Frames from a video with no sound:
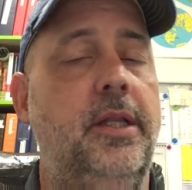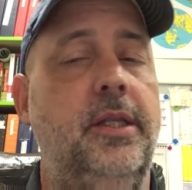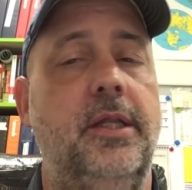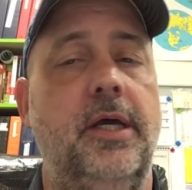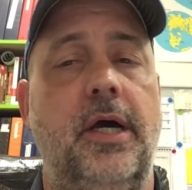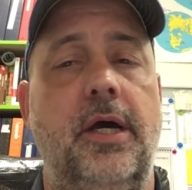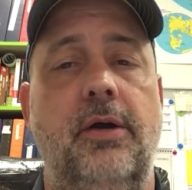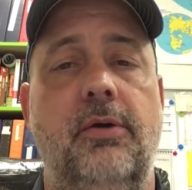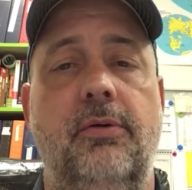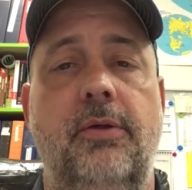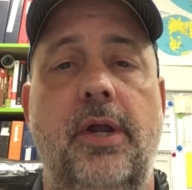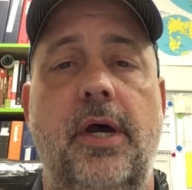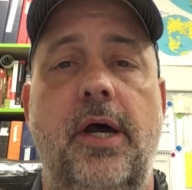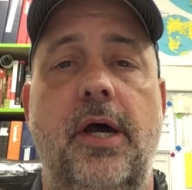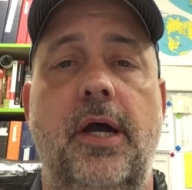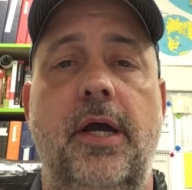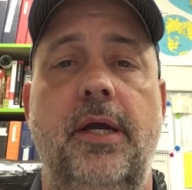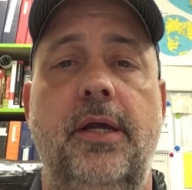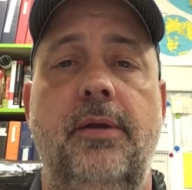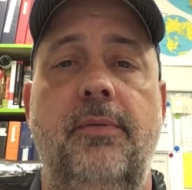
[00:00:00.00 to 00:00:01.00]
Title
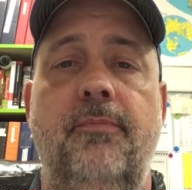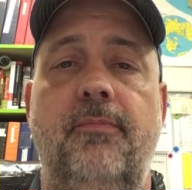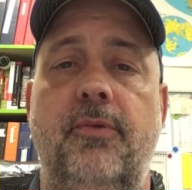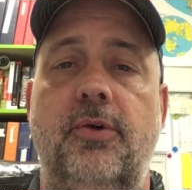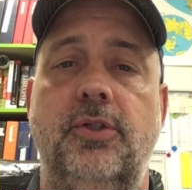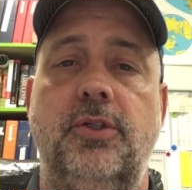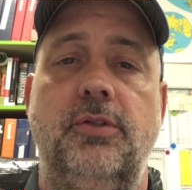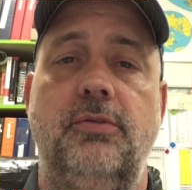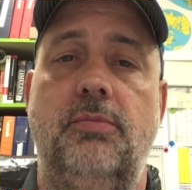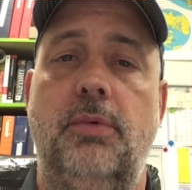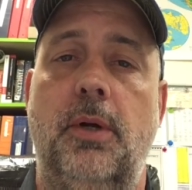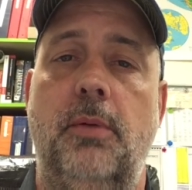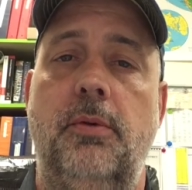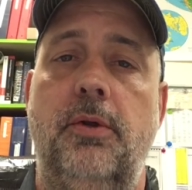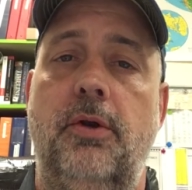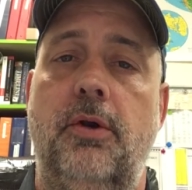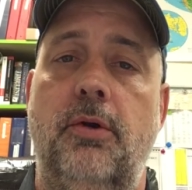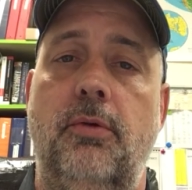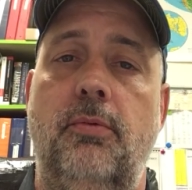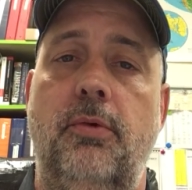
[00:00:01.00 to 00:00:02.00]
IX, which you've probably
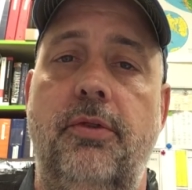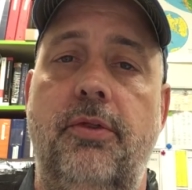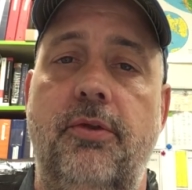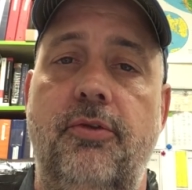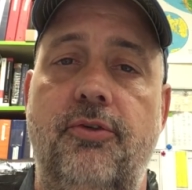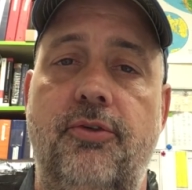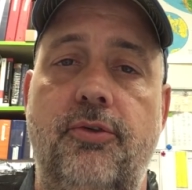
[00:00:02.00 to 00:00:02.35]
heard within